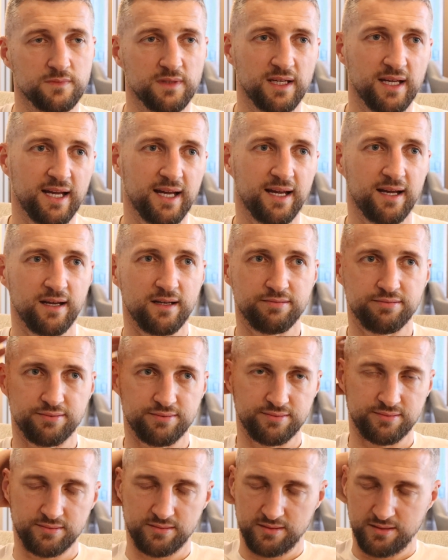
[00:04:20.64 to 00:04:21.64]
Yeah,
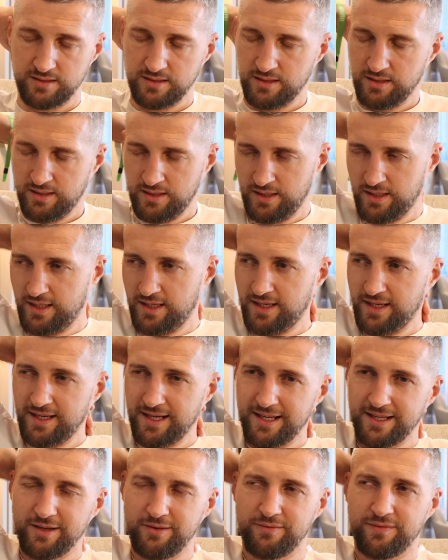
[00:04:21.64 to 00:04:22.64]

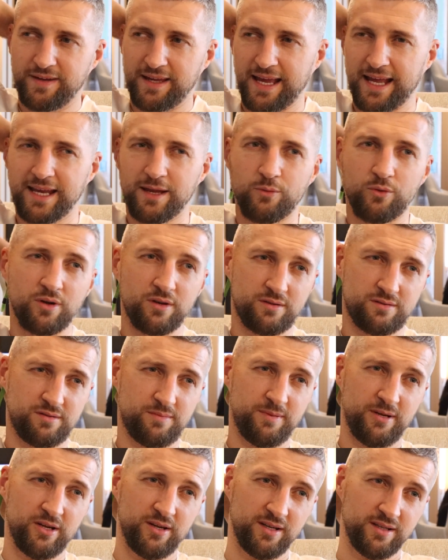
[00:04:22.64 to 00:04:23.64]
I don't think anyone, to
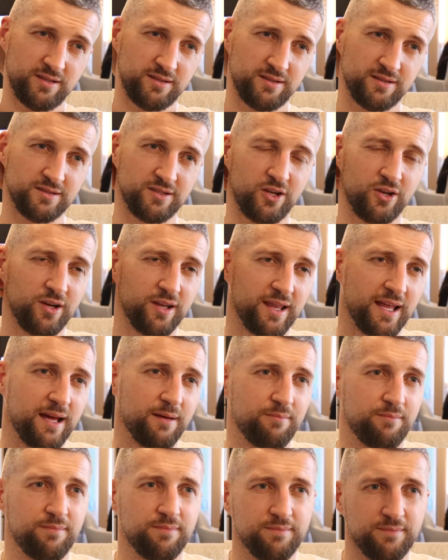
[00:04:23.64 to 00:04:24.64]
be honest. There's none of
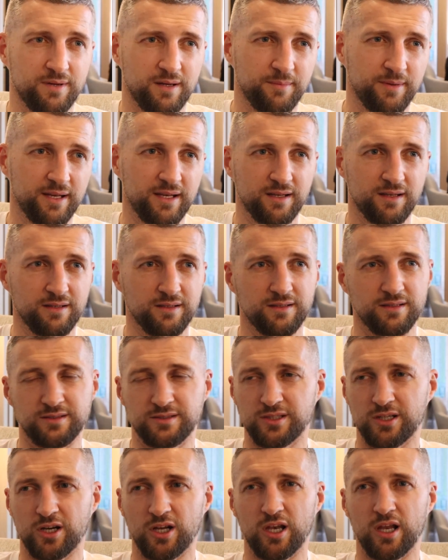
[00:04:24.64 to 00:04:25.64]
them. I mean,
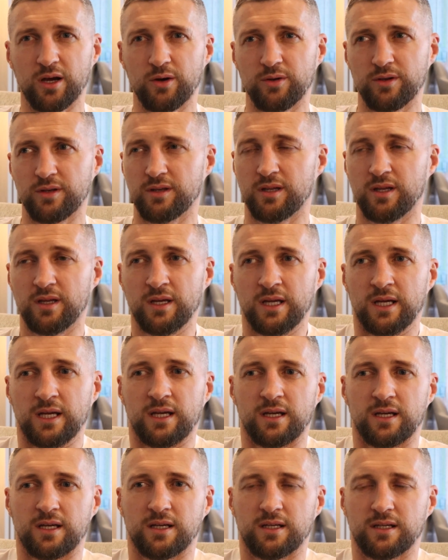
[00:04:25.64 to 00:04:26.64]
Charlo
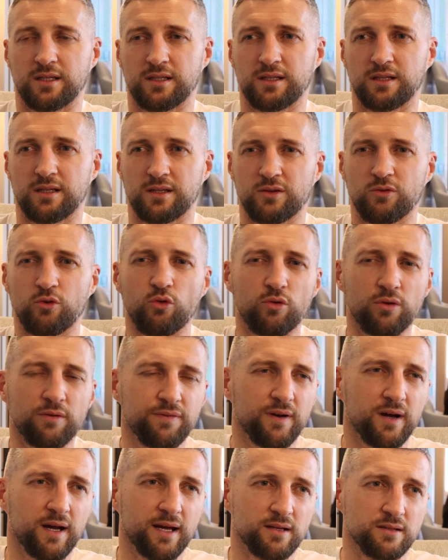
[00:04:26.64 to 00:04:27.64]
and they're all good
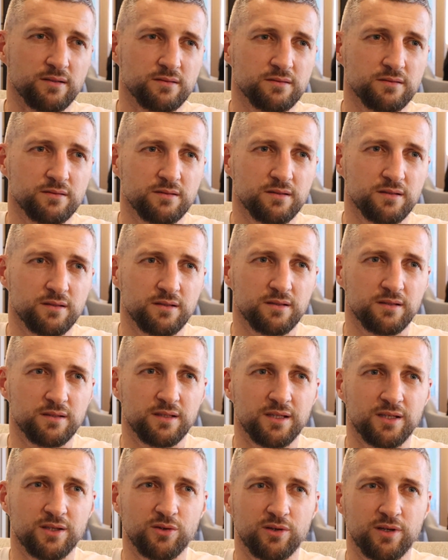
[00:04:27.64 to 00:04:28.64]
fighters.
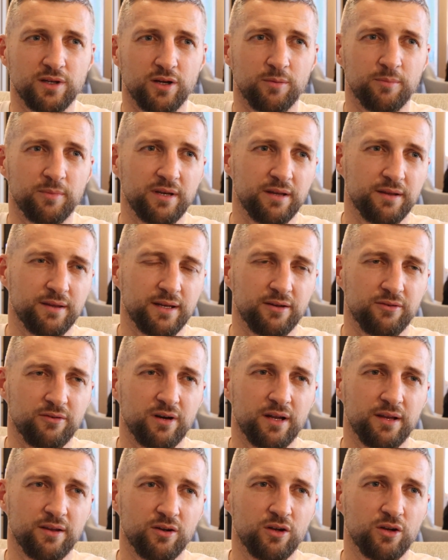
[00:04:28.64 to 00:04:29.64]
You look at them and you think,
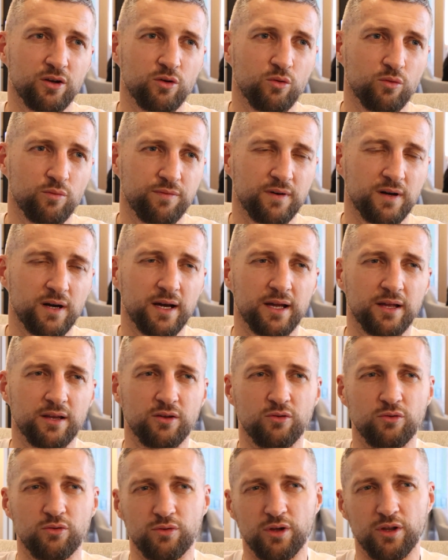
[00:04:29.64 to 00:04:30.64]
right, they can all fight and
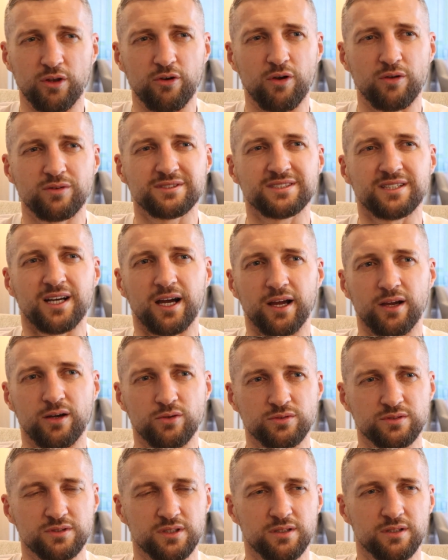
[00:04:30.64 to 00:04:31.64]
they've all got their own
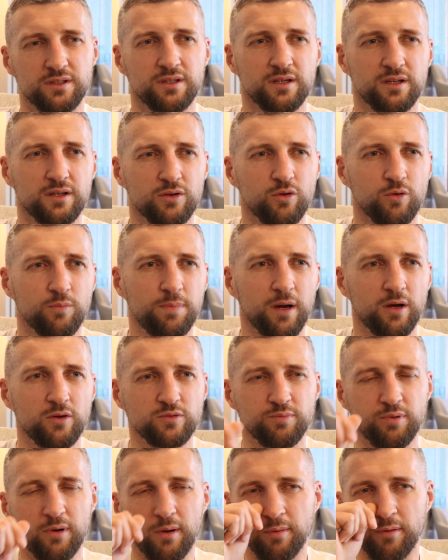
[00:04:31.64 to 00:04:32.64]
styles and they can all
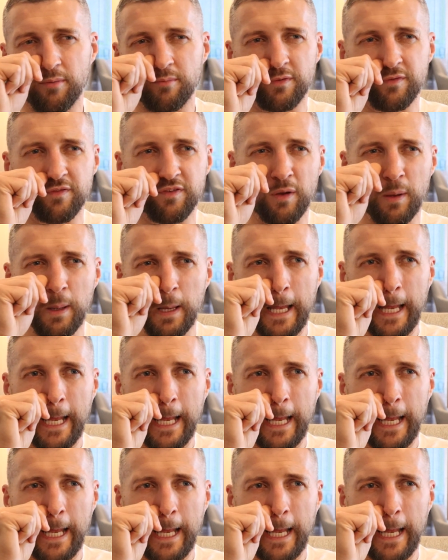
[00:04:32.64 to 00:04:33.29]
pose problems for